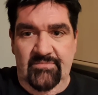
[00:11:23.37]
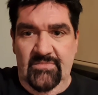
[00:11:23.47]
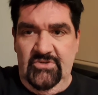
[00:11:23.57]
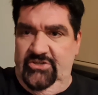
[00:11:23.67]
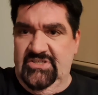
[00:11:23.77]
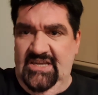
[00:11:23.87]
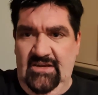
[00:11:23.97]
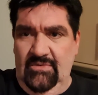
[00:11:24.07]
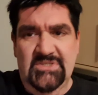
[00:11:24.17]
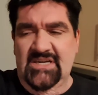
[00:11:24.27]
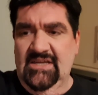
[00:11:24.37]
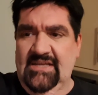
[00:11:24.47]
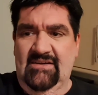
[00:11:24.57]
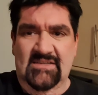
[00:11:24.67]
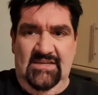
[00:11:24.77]
She said I was in a
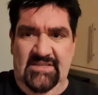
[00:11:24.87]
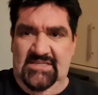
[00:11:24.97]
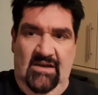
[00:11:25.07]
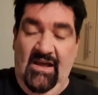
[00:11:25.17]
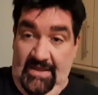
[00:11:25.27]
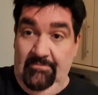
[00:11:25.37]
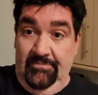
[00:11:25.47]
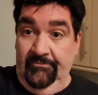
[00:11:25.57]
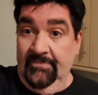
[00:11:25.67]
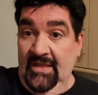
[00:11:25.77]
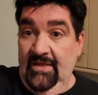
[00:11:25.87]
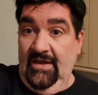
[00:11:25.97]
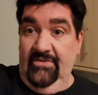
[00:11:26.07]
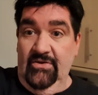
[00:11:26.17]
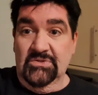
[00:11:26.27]
garden at the time,
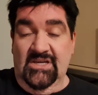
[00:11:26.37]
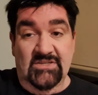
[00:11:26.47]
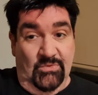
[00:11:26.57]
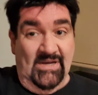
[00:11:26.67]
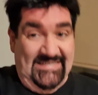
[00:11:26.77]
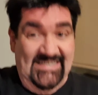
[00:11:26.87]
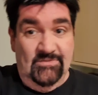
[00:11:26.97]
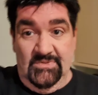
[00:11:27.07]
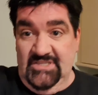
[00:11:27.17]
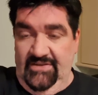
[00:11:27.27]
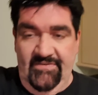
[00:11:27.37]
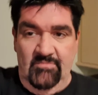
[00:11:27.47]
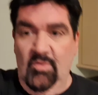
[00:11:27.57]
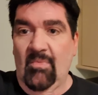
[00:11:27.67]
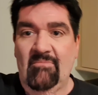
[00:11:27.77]
and of course, so what I did was he phoned
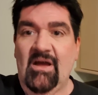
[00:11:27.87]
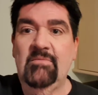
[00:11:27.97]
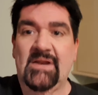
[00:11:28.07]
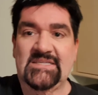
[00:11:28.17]
me on my mobile.